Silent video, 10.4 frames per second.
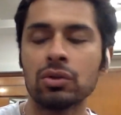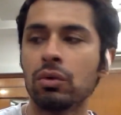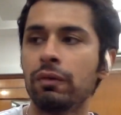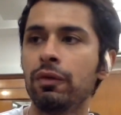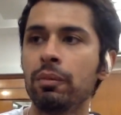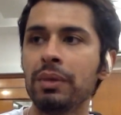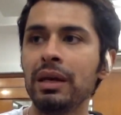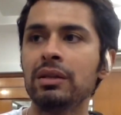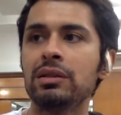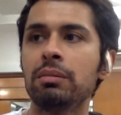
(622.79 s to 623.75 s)
So for
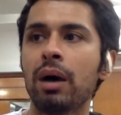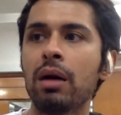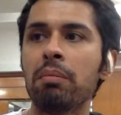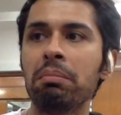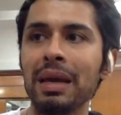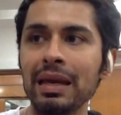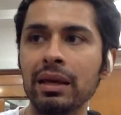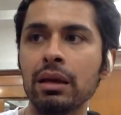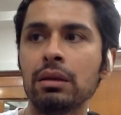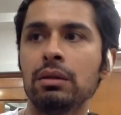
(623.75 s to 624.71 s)
me, it's about
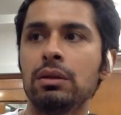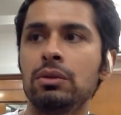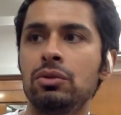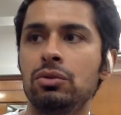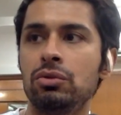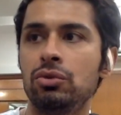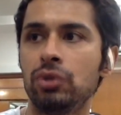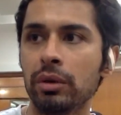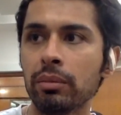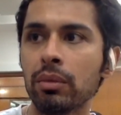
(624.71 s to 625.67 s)
making the
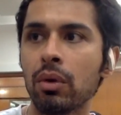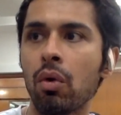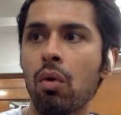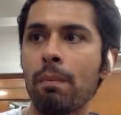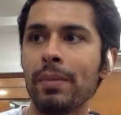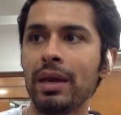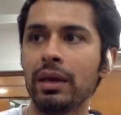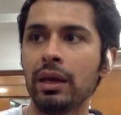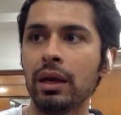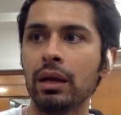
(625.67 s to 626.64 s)
gym or
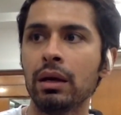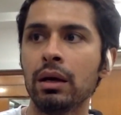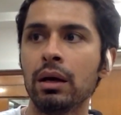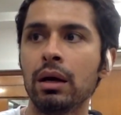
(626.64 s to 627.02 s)
making